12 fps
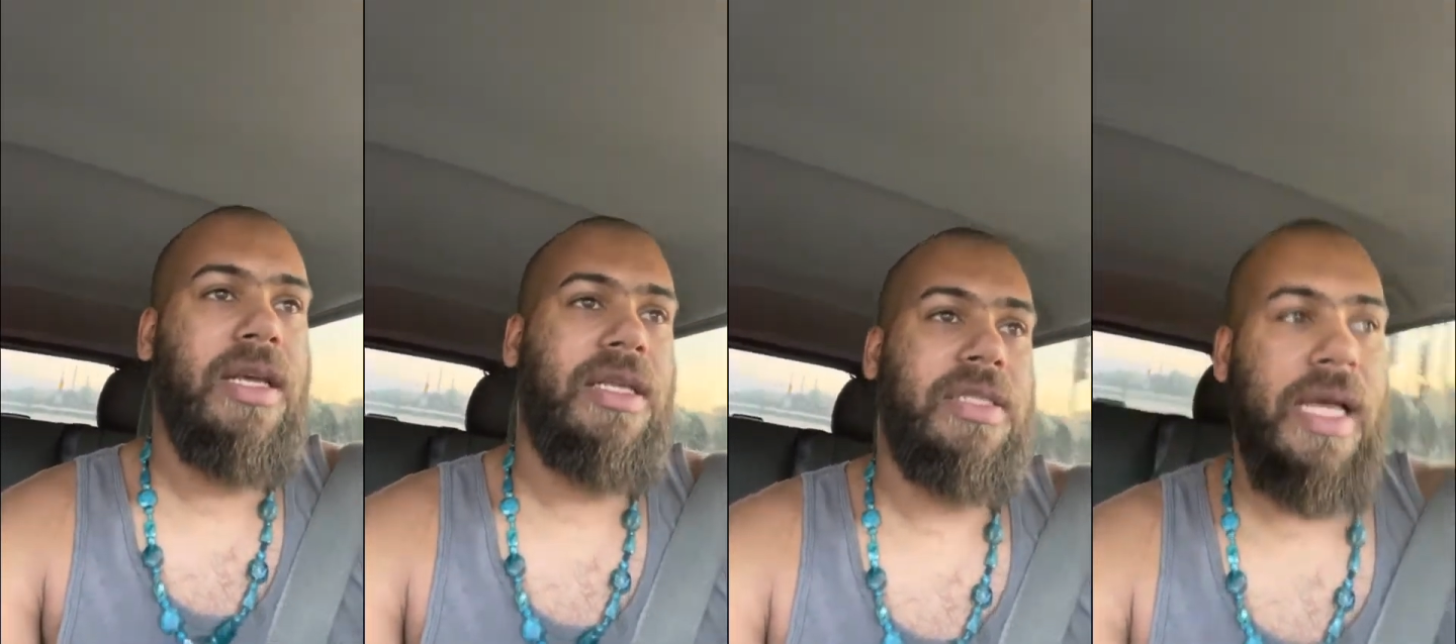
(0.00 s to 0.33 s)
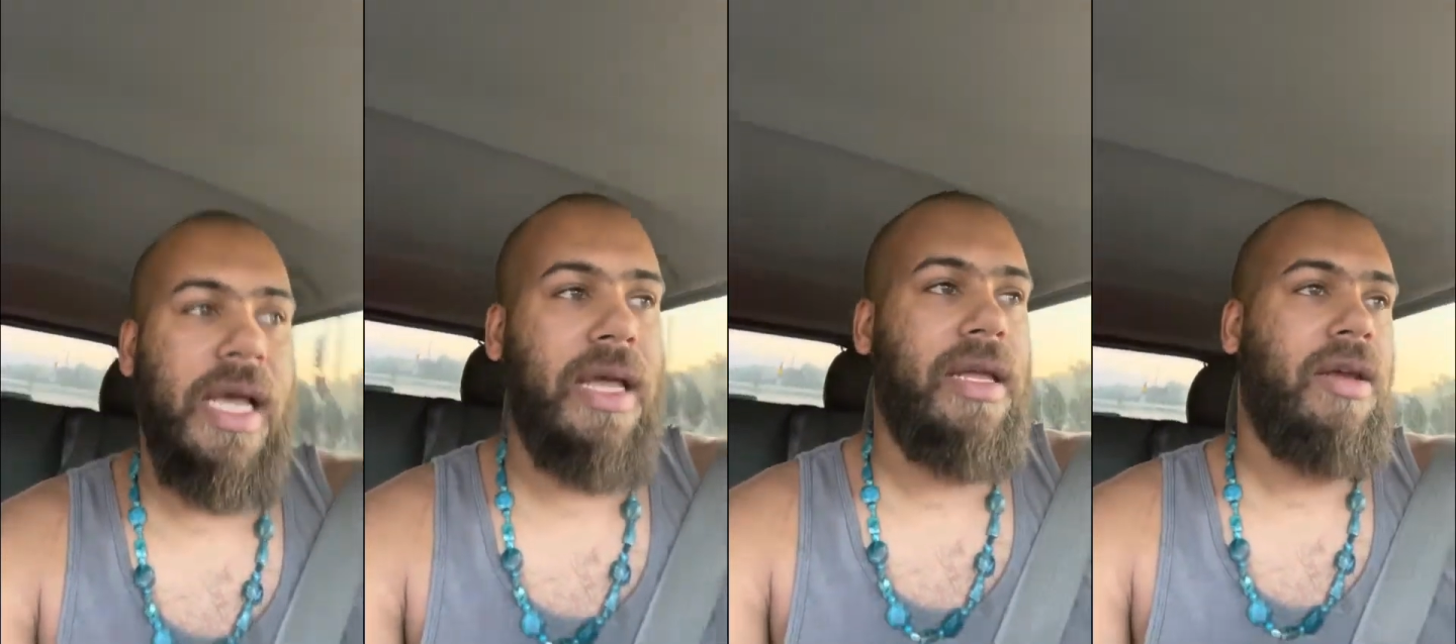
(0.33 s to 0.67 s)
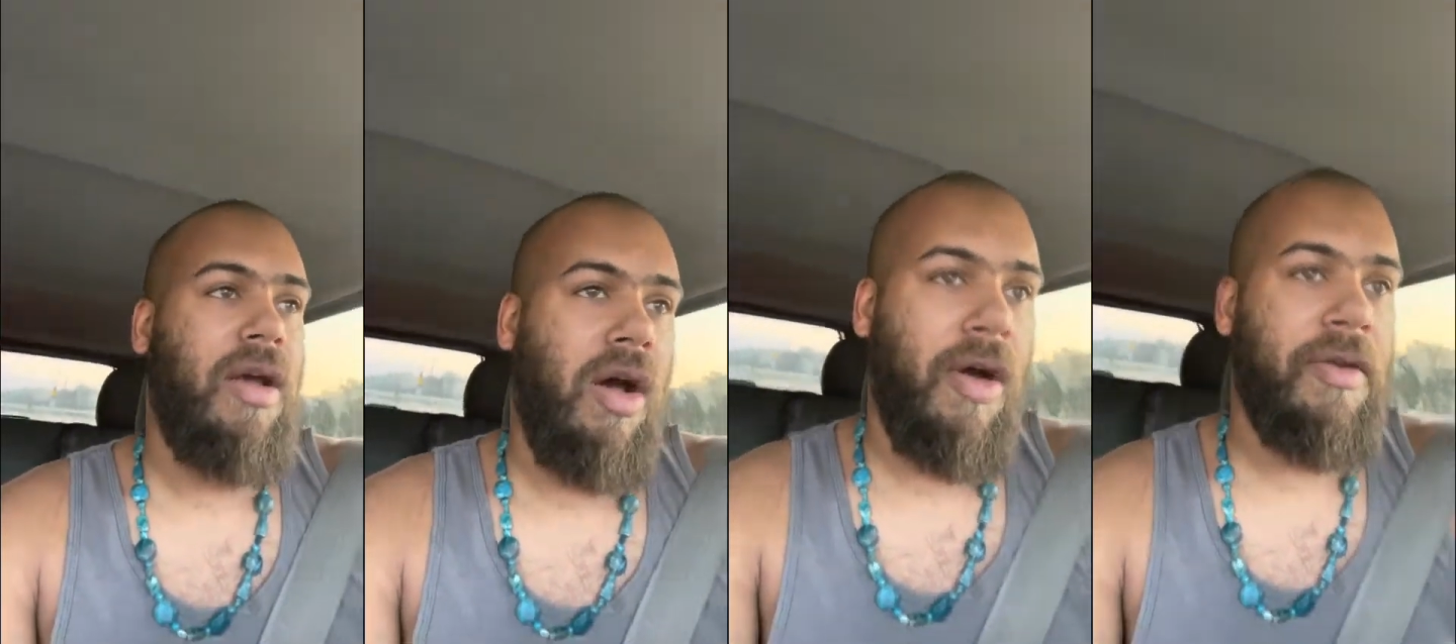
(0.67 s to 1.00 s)
is not
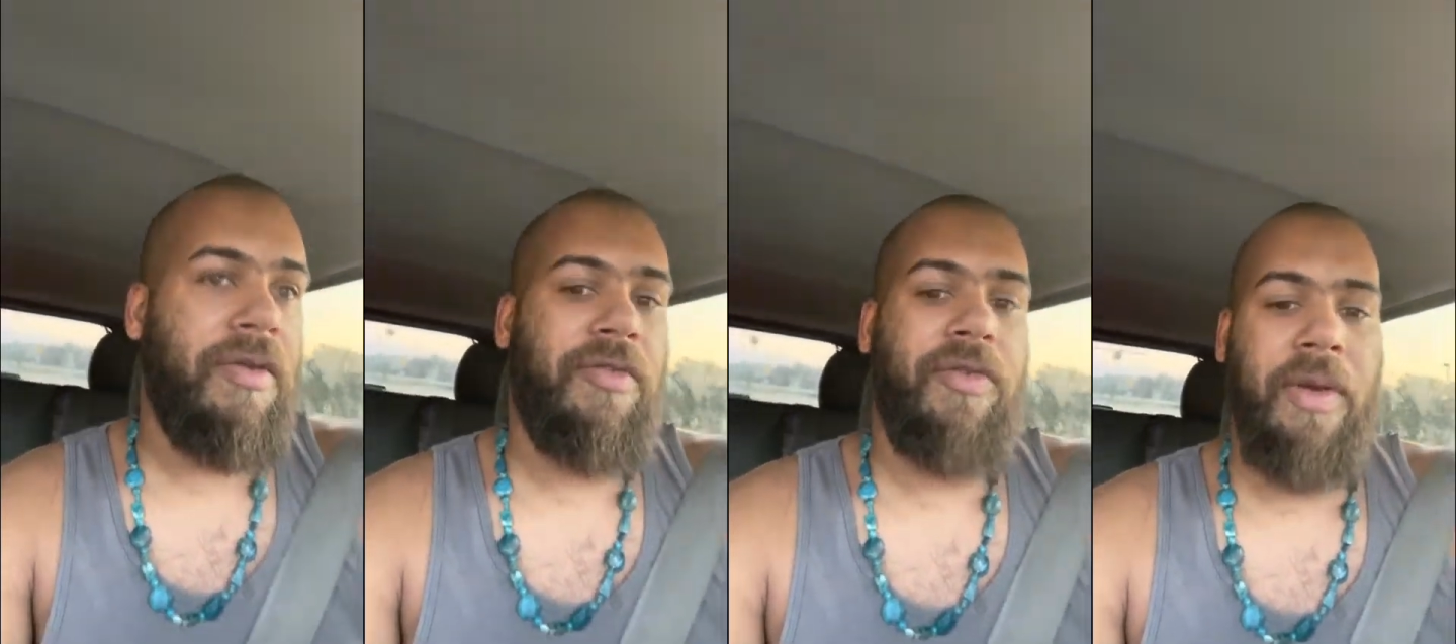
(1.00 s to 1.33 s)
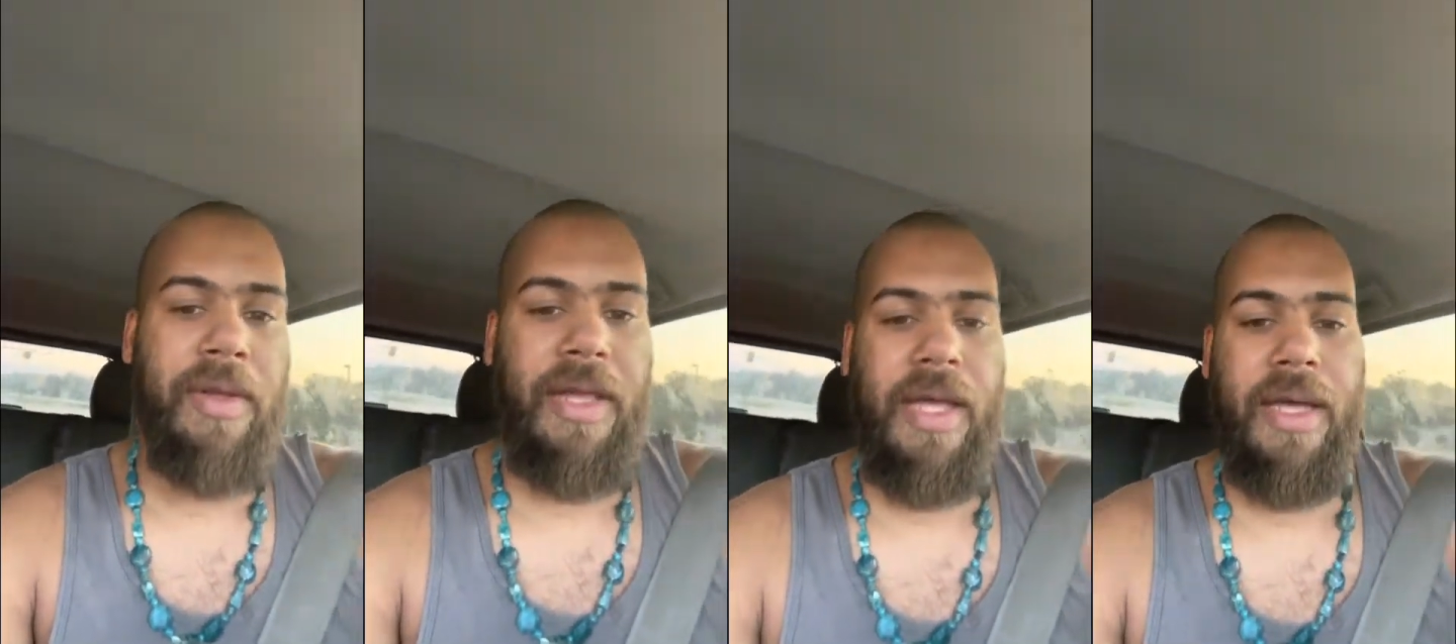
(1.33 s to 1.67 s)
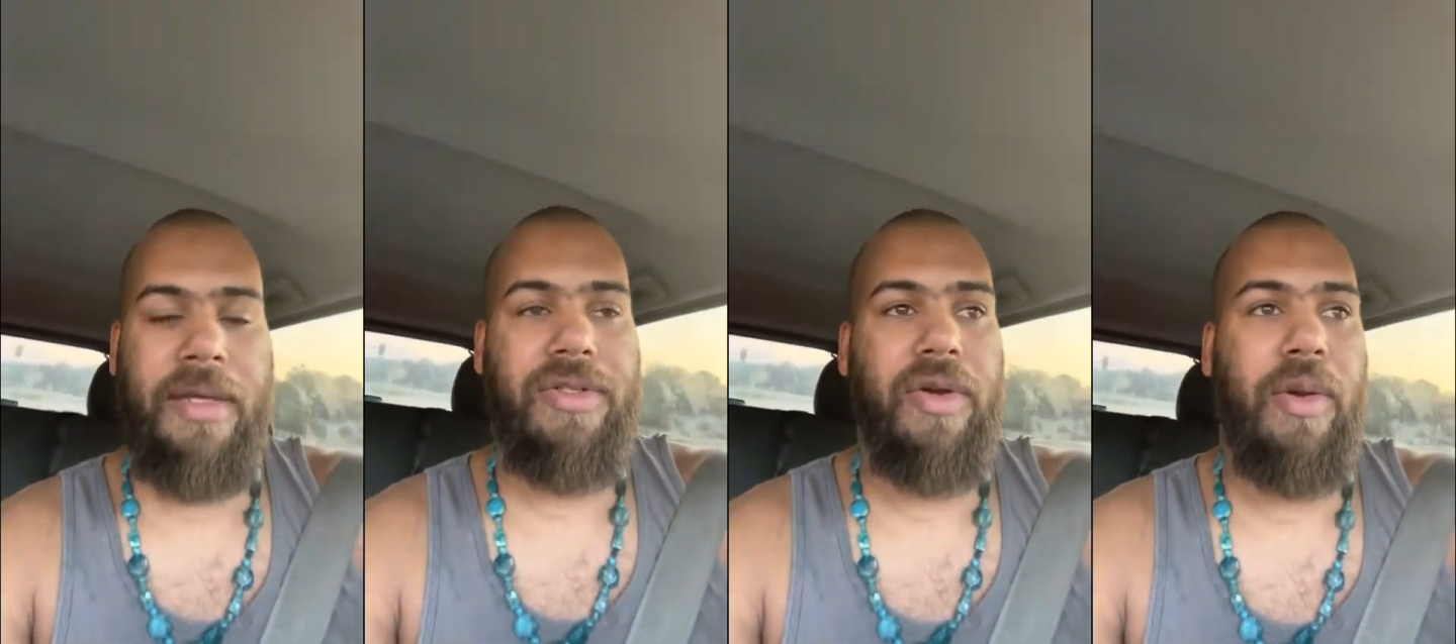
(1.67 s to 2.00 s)
on the front
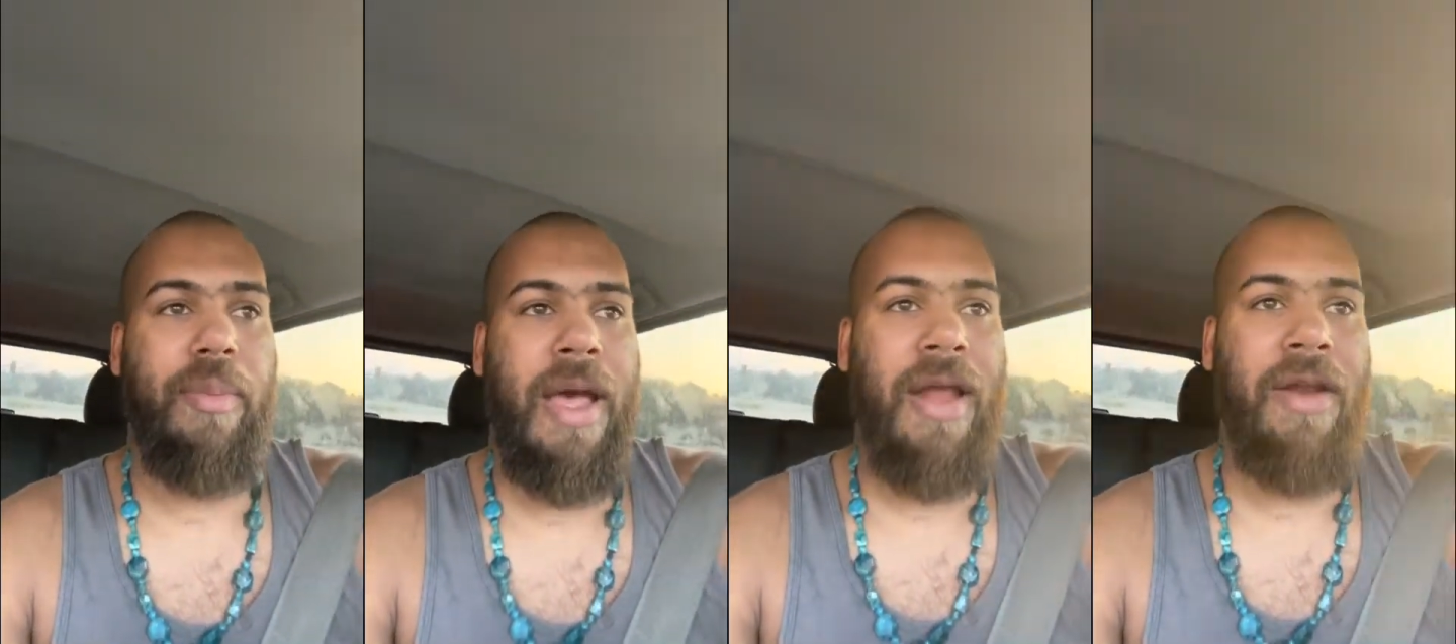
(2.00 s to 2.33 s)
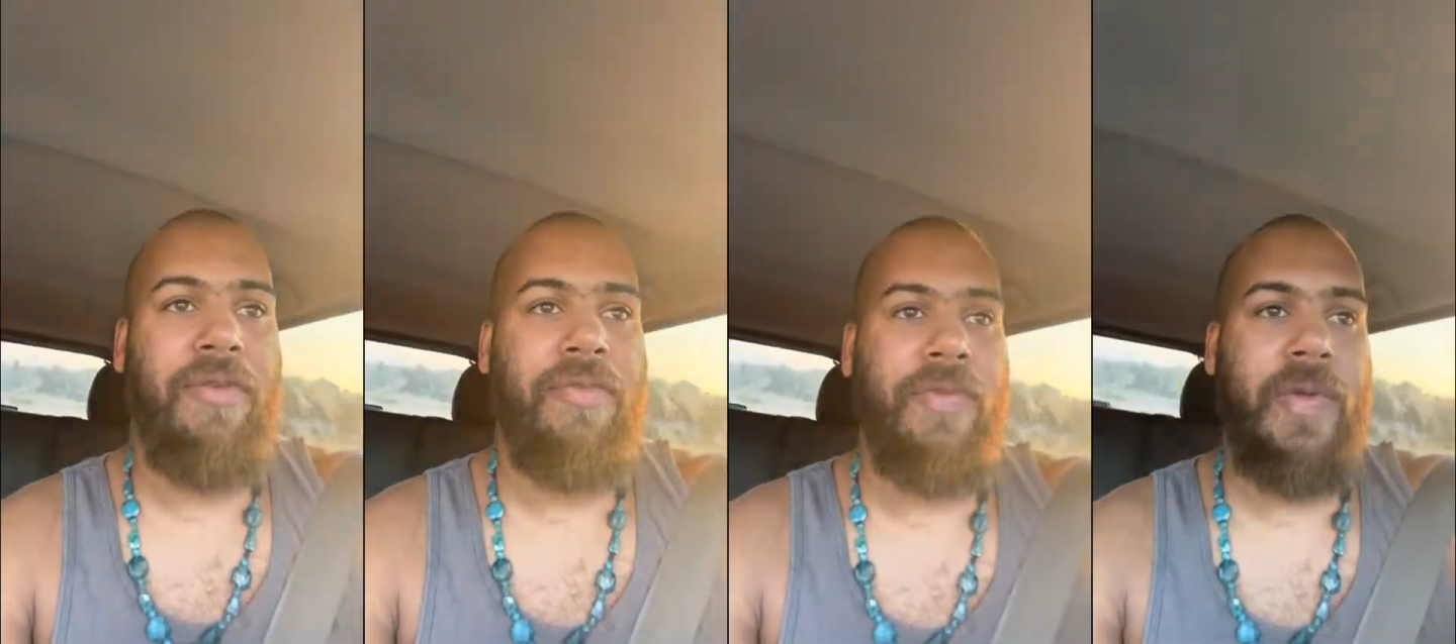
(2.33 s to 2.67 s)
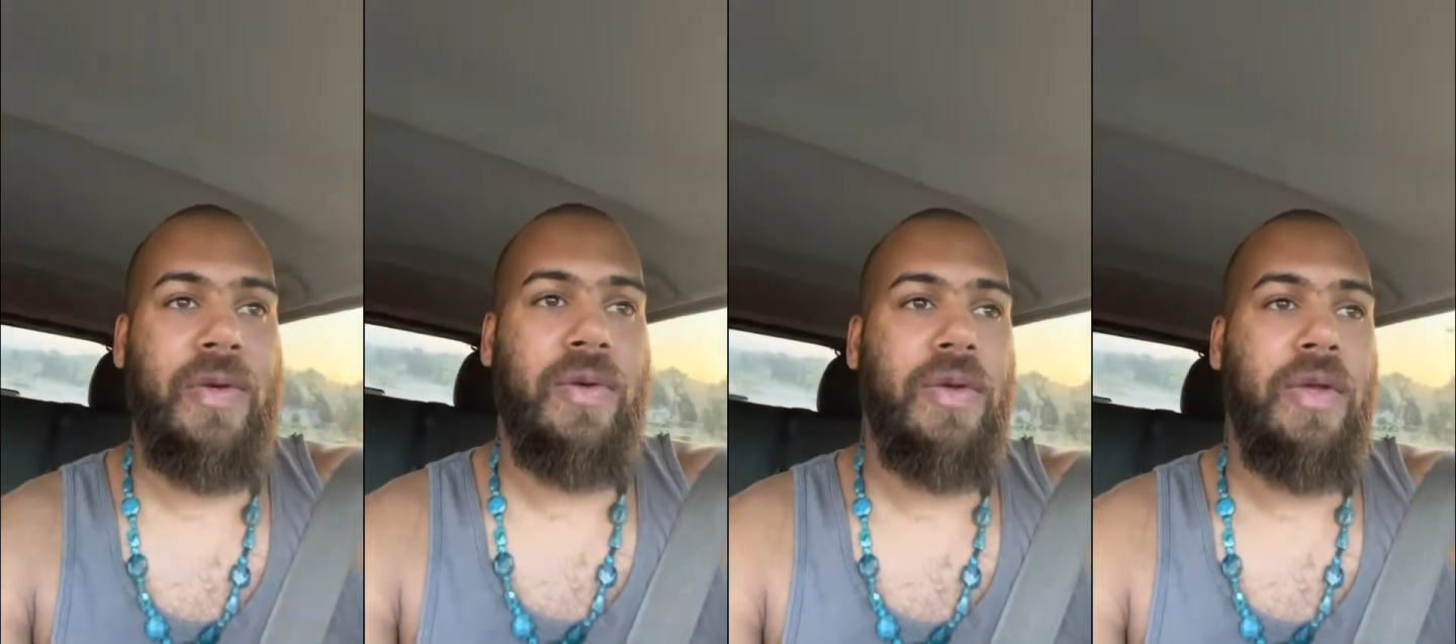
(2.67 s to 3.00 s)
lines or a
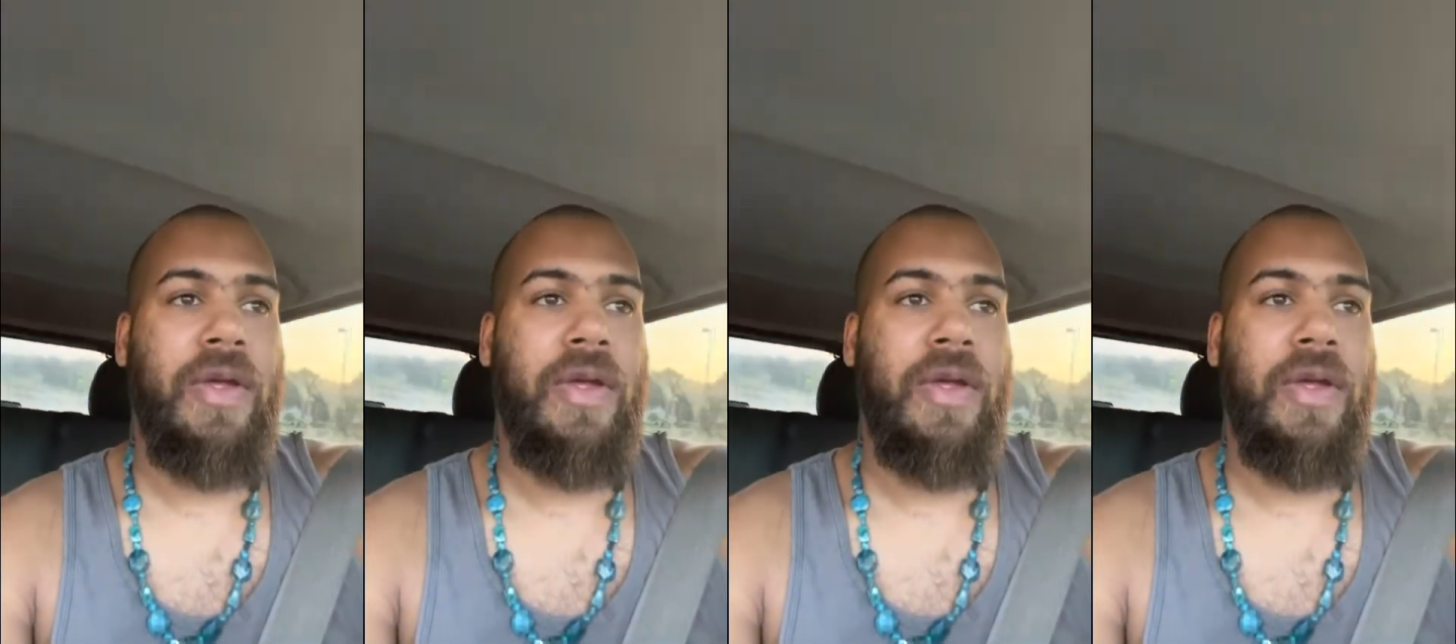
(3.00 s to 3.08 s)
battlefield